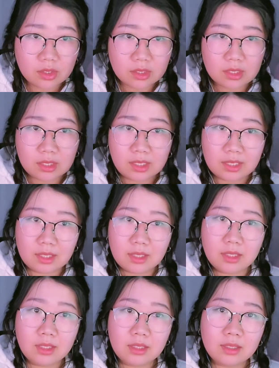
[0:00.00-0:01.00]
Just
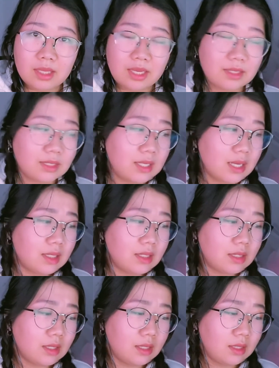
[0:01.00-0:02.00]
click take the
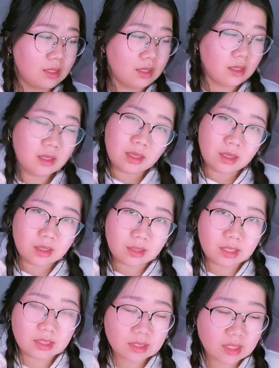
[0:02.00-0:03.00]
test
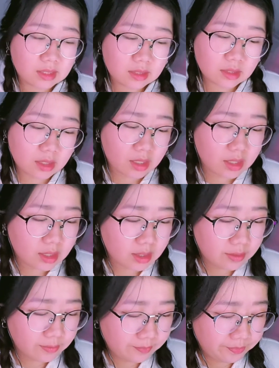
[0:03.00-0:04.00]
and let's get
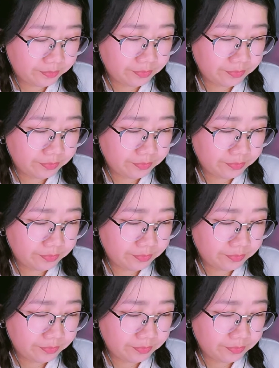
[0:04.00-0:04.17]
started.